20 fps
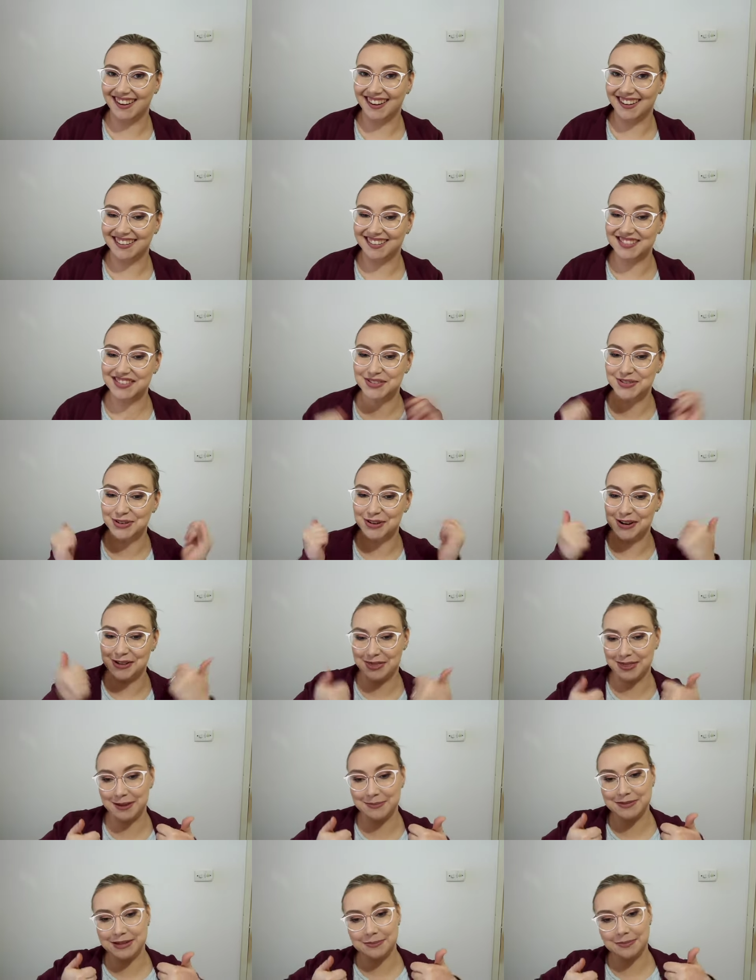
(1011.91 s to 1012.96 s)
Give this video a
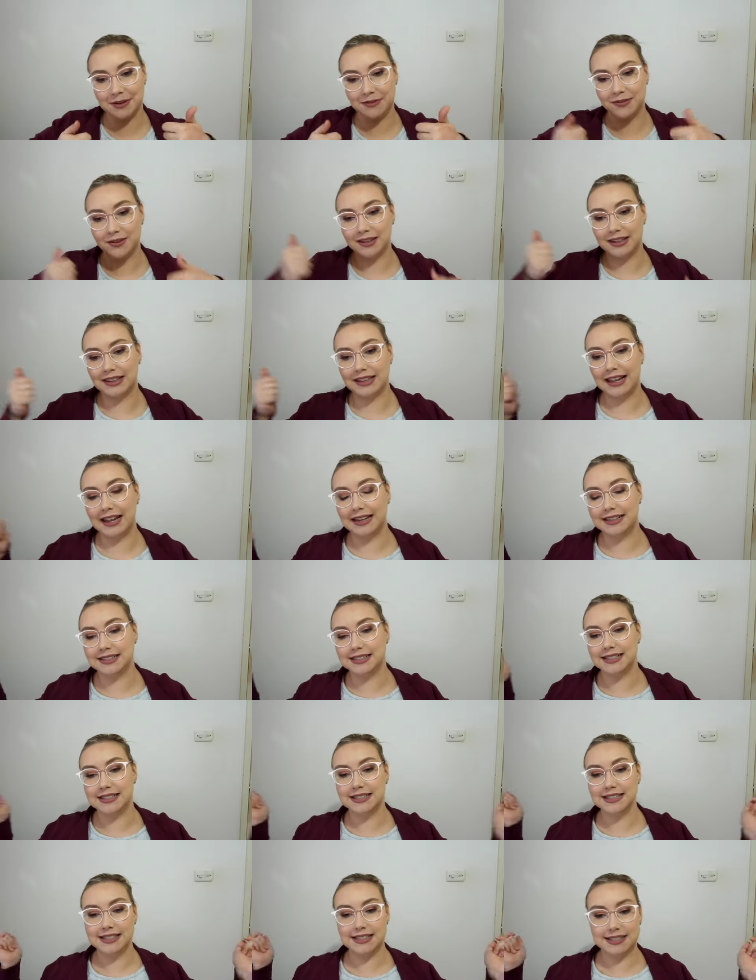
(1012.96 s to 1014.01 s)
thumbs up if you liked
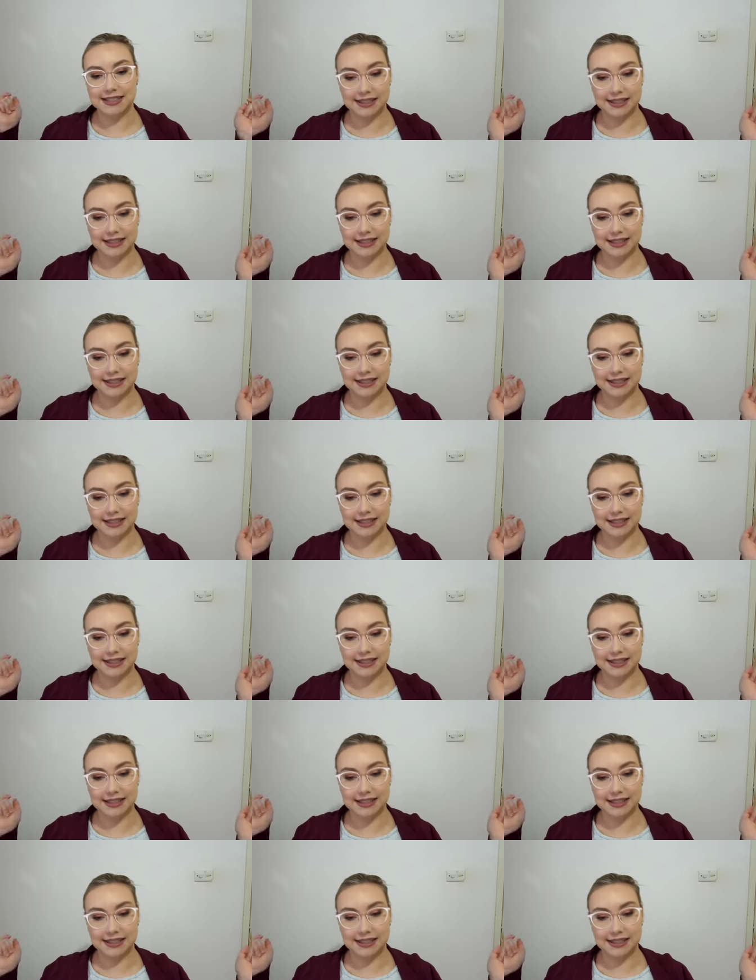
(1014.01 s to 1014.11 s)
it.